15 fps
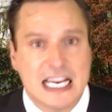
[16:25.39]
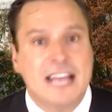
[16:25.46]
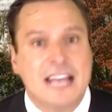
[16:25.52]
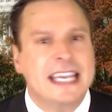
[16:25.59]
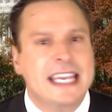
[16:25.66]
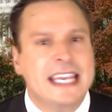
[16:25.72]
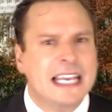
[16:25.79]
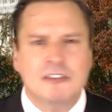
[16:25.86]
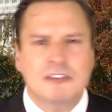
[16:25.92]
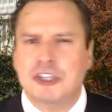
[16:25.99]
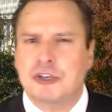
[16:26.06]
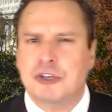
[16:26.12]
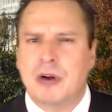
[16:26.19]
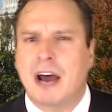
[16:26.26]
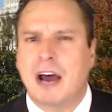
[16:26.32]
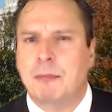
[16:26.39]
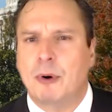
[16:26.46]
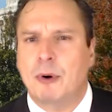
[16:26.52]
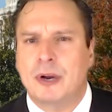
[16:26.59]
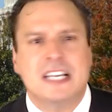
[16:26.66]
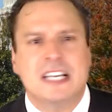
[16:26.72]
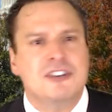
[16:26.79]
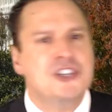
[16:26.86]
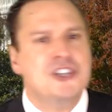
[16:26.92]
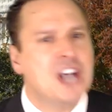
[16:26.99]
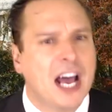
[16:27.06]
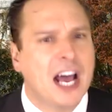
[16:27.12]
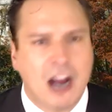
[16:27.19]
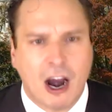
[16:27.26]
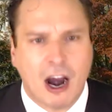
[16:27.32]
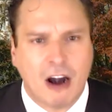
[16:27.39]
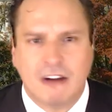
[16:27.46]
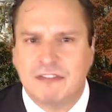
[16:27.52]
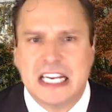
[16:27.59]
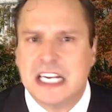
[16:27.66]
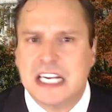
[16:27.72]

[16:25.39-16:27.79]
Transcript: The English crown appointed John Harvey,